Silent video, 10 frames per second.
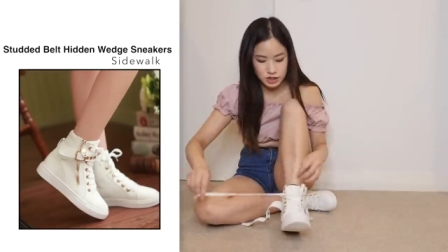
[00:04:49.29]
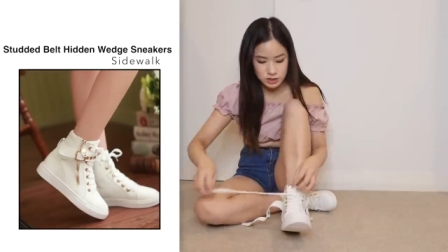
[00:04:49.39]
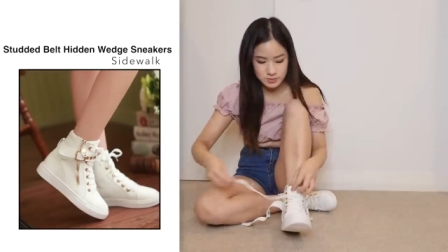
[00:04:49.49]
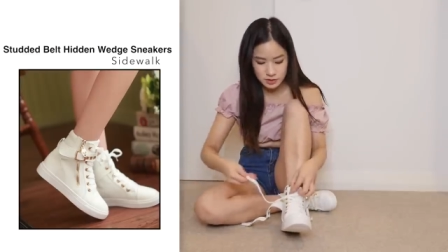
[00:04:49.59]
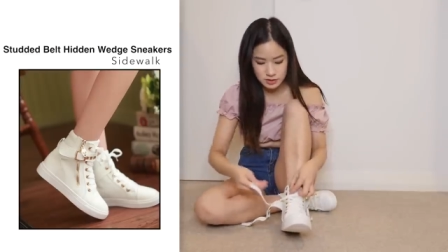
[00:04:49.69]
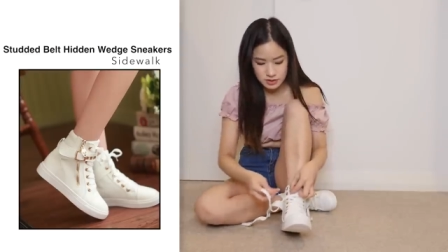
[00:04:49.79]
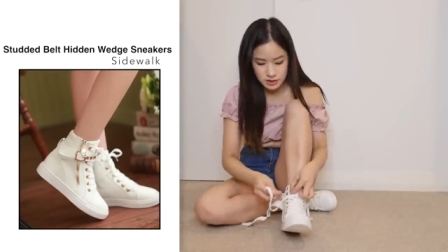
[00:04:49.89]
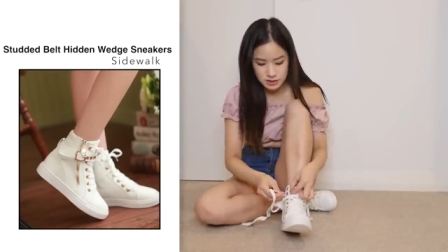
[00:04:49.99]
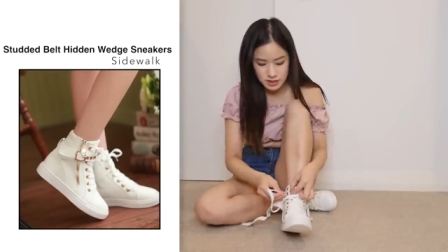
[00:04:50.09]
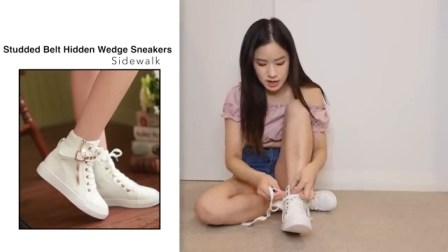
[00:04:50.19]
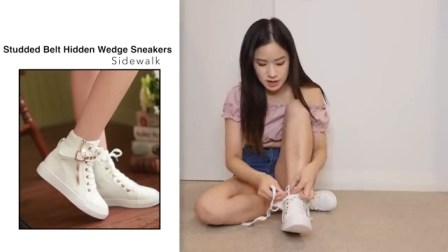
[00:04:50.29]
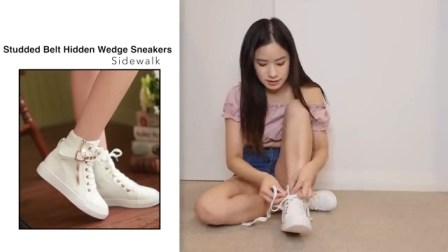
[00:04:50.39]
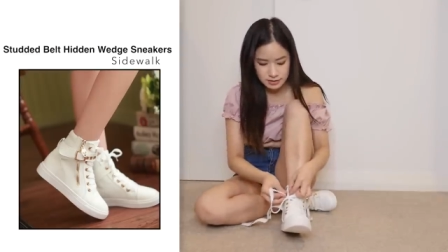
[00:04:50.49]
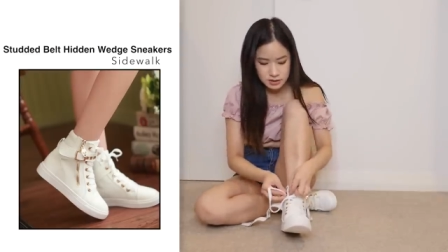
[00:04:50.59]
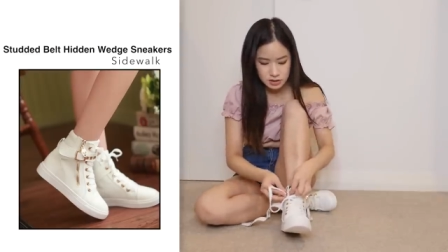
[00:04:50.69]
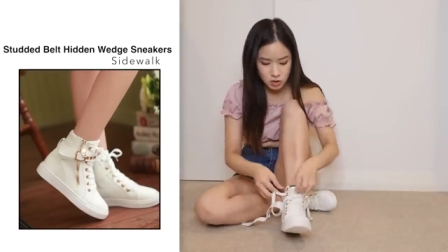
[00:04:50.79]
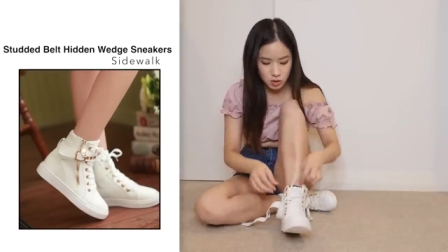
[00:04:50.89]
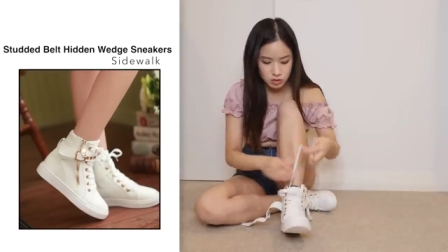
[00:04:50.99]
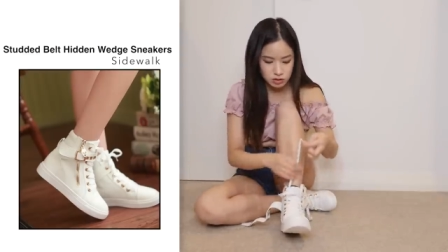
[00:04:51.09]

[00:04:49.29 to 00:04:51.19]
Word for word: just because these are so